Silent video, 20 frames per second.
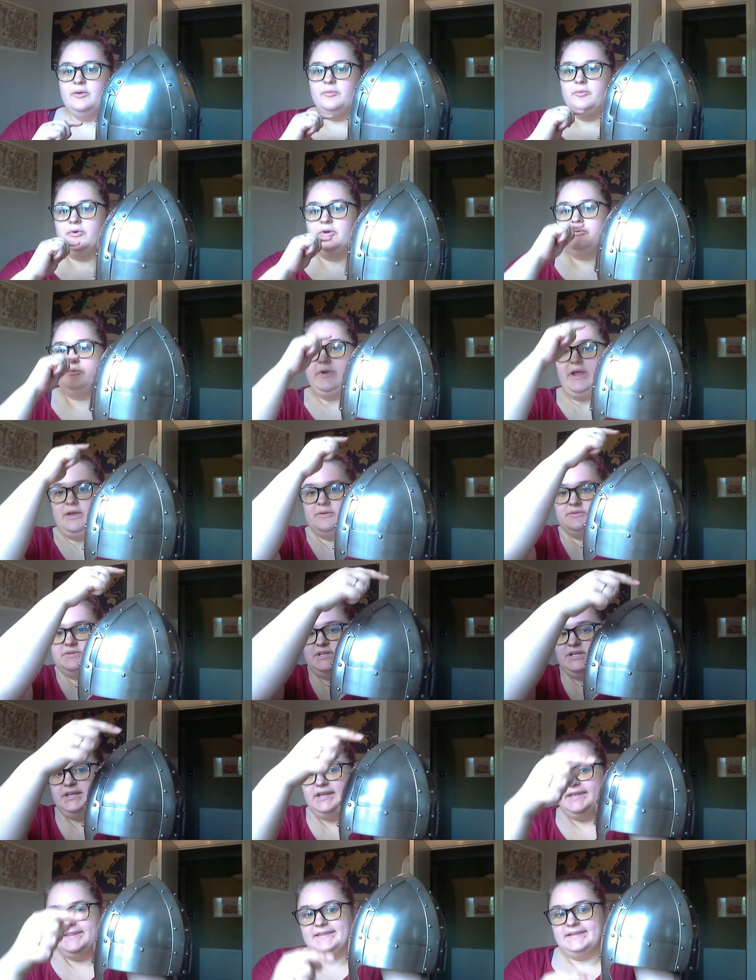more
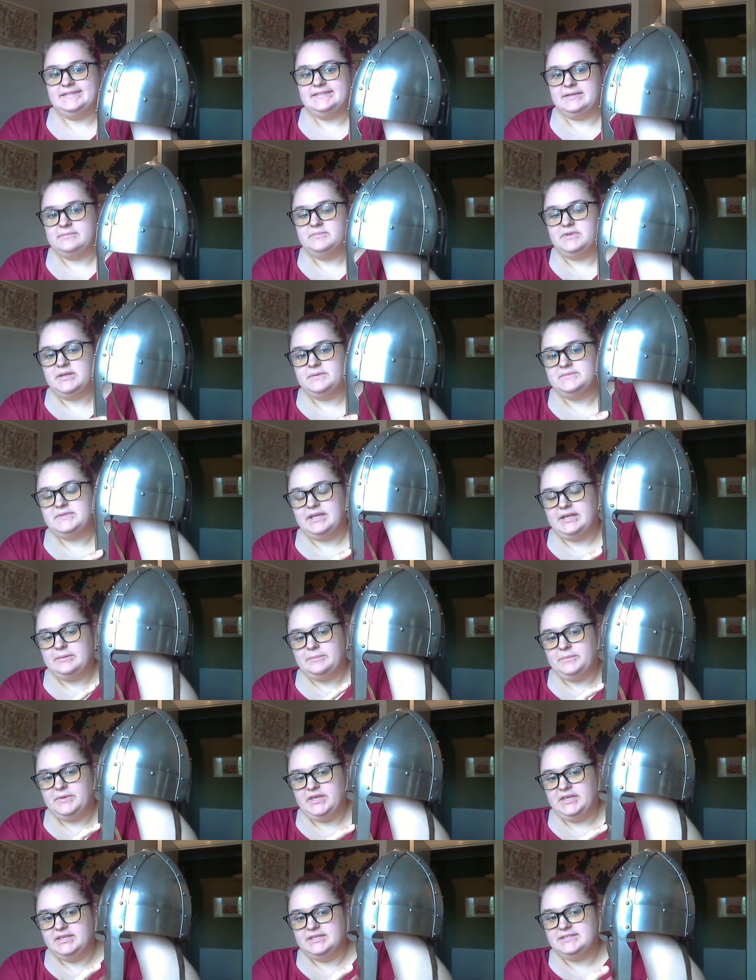rounded, and they sometimes had a
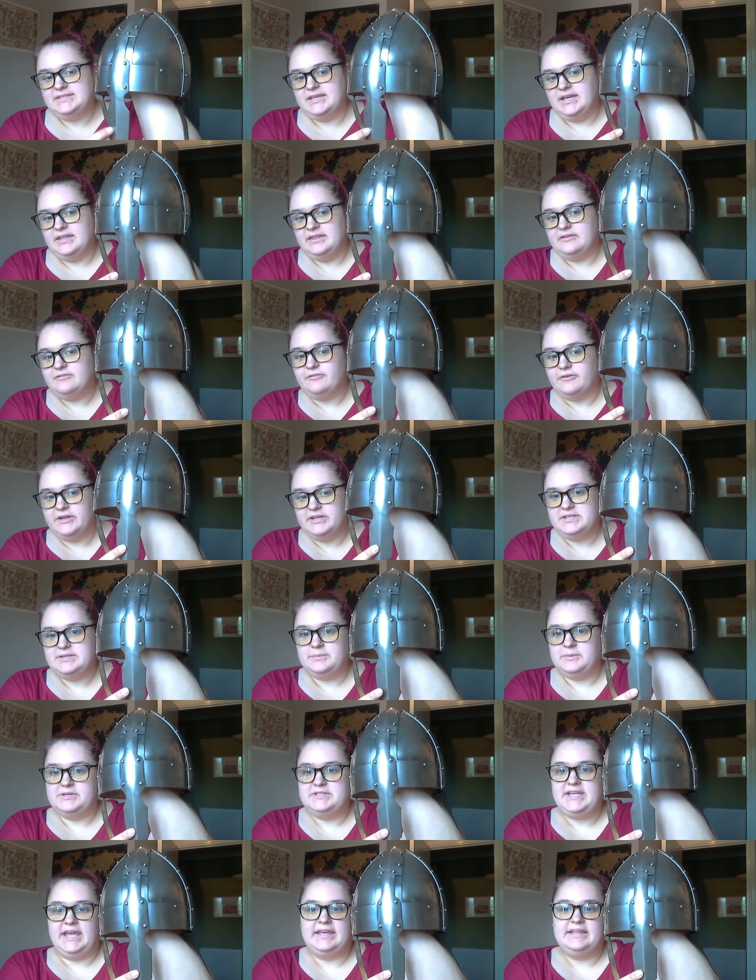piece on the front to
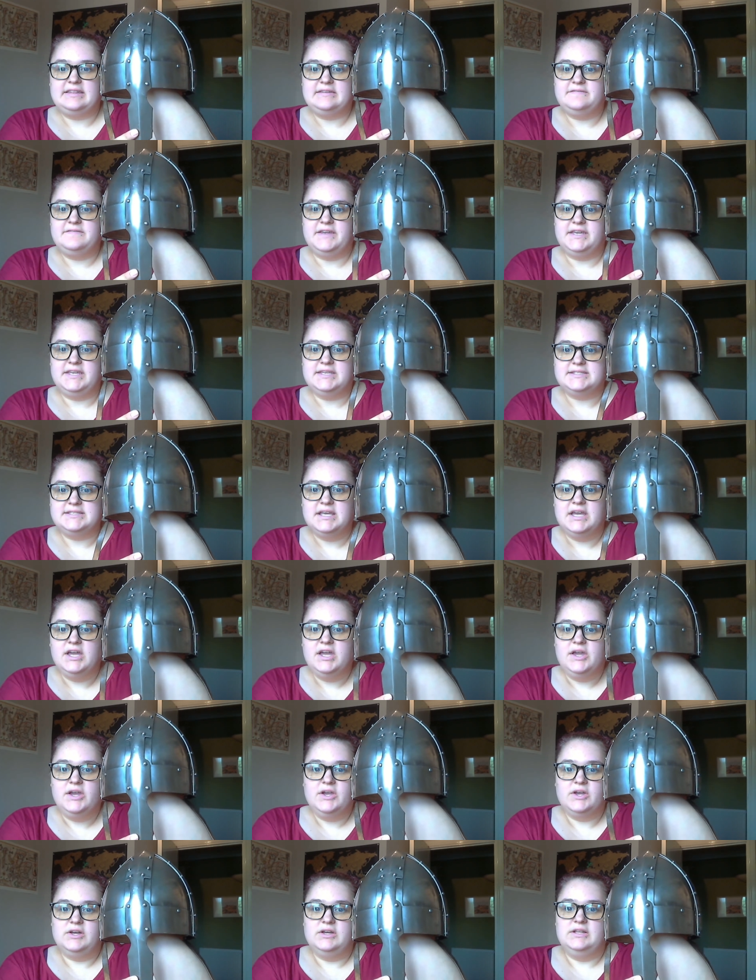protect the face
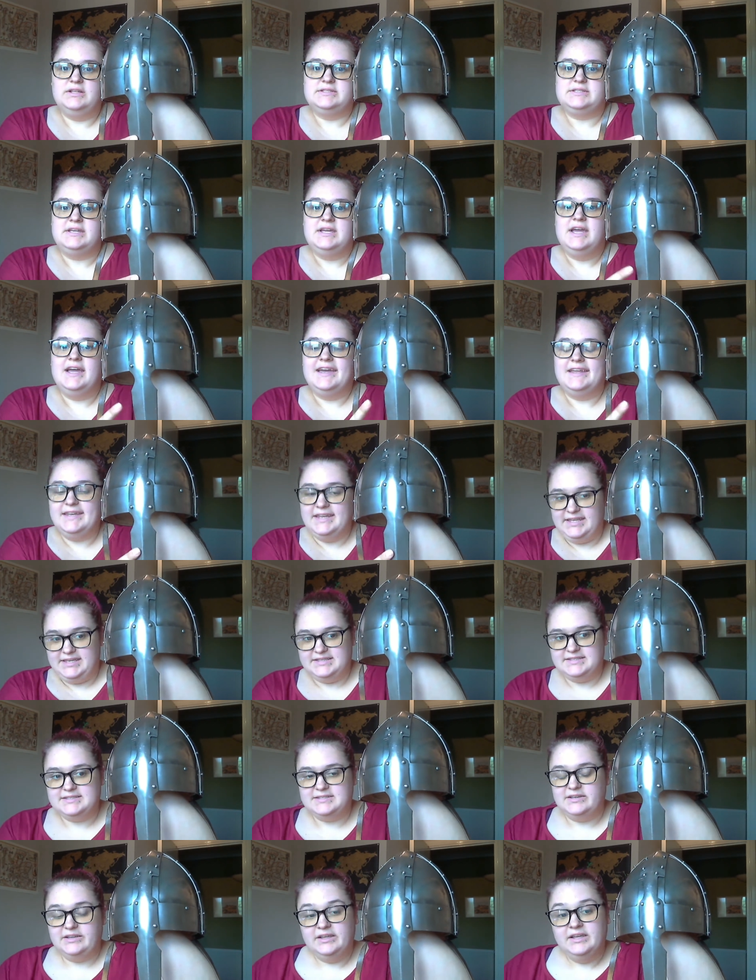called a
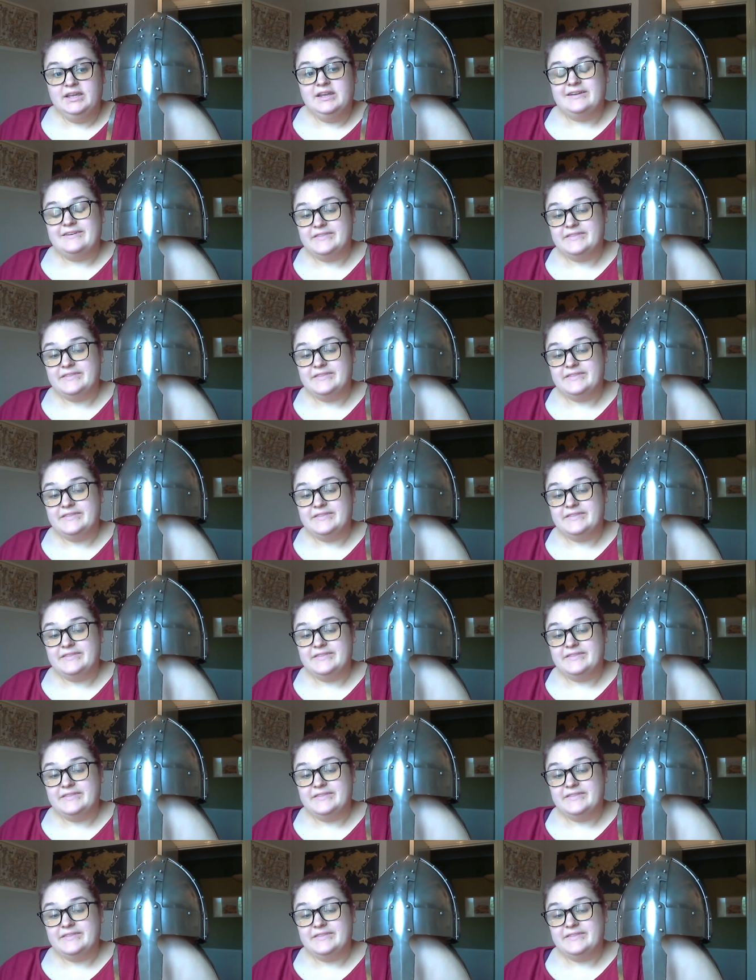nasal.